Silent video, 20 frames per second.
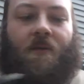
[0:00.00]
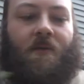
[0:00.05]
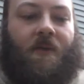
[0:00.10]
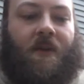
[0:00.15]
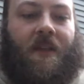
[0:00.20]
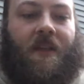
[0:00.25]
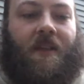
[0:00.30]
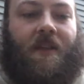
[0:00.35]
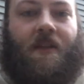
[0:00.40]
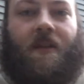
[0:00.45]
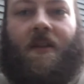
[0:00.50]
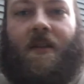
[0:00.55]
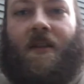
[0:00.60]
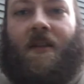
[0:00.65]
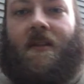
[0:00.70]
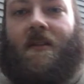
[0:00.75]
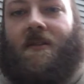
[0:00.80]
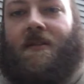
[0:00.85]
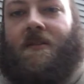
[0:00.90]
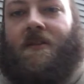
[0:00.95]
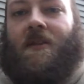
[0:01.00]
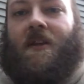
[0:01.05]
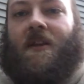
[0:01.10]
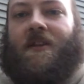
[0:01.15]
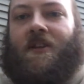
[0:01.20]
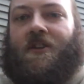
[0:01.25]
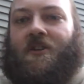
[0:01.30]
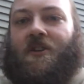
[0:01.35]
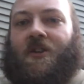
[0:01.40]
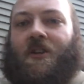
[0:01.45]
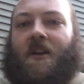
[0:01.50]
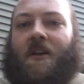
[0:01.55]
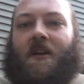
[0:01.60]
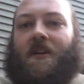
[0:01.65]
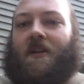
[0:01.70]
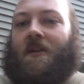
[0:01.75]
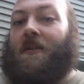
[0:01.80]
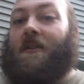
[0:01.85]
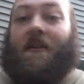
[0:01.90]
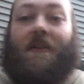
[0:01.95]
with it's on your
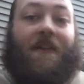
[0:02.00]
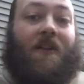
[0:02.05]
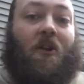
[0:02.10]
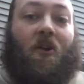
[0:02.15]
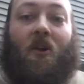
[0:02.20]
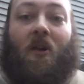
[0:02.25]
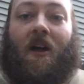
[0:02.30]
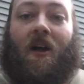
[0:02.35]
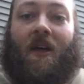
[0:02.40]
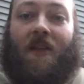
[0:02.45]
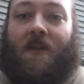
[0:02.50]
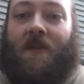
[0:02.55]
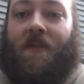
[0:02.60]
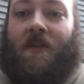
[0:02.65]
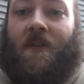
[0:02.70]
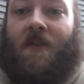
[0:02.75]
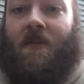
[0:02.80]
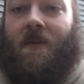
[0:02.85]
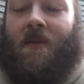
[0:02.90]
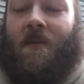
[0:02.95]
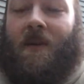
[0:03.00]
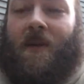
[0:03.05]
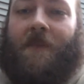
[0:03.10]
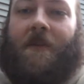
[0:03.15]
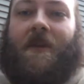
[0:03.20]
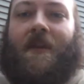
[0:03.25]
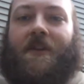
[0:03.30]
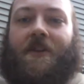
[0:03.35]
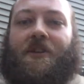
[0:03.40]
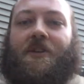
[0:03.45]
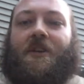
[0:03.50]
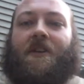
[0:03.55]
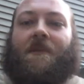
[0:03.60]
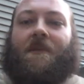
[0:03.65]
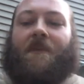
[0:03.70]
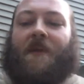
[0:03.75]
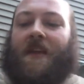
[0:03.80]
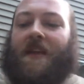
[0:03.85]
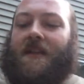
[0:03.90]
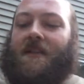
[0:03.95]
shirt or a cloth if you don't want to wipe it on your shirt or
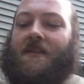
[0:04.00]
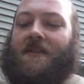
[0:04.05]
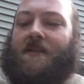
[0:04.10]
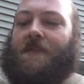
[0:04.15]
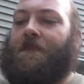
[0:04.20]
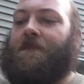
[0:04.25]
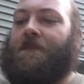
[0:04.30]
pants.